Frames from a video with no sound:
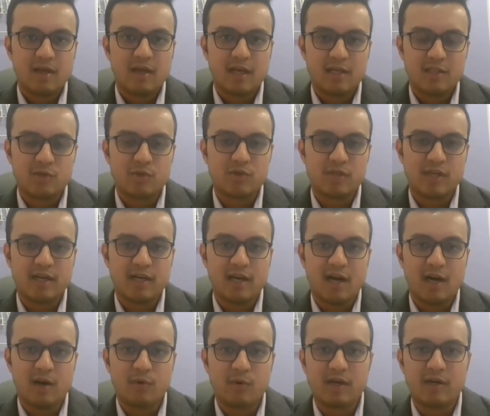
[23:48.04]
As you said,
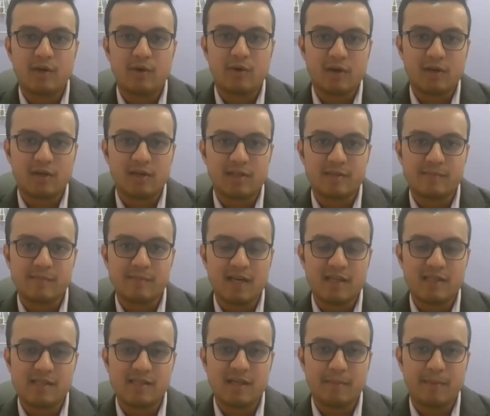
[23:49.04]
how can doctors
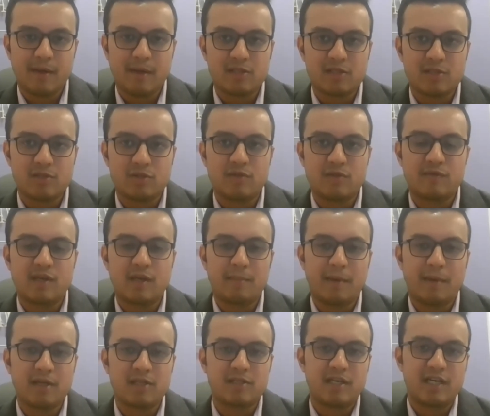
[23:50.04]
balance their passions? If they're
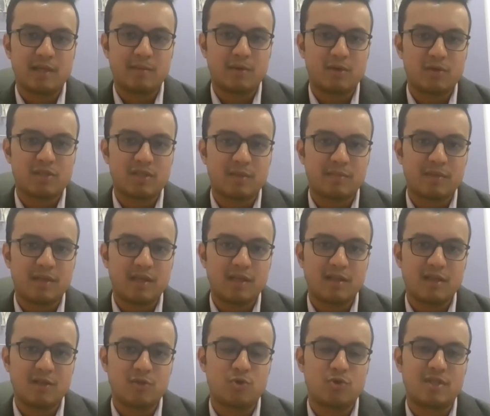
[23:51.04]
passionate about something,
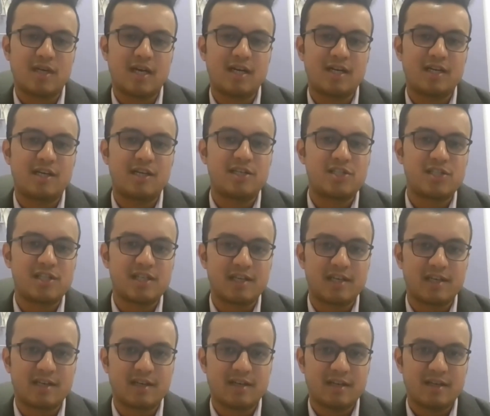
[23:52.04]
they should start teaching it.